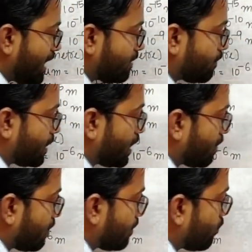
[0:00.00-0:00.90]

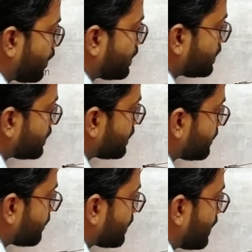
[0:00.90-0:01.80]
particular point
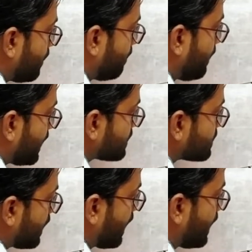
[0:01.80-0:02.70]
makes
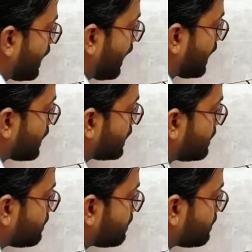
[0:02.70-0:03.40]
an angle